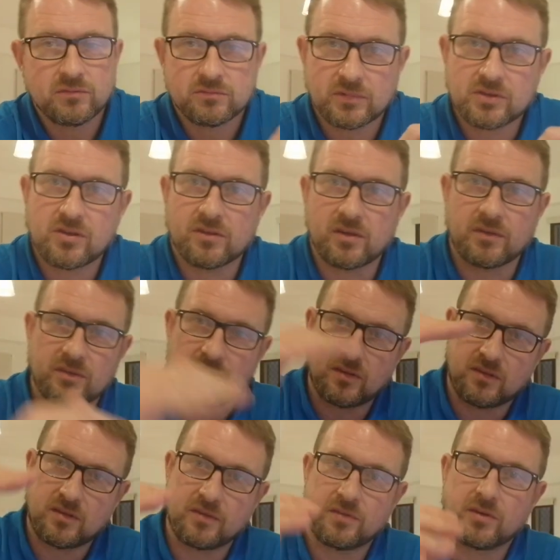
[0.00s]
which is either the
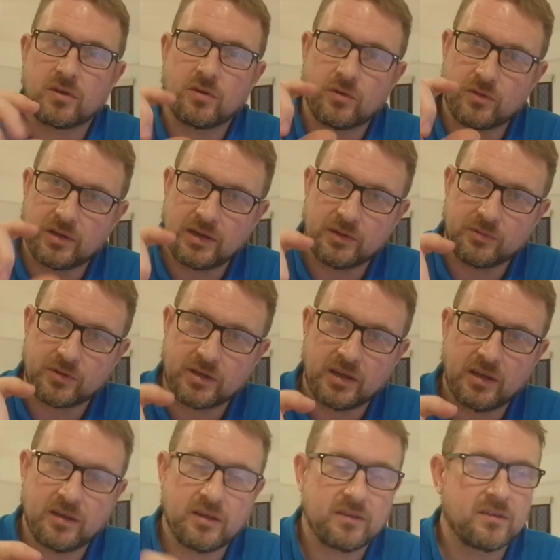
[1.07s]
certificate or the little
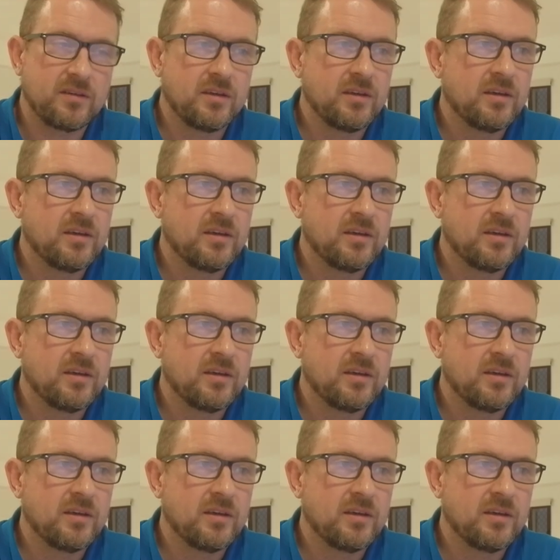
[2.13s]
card.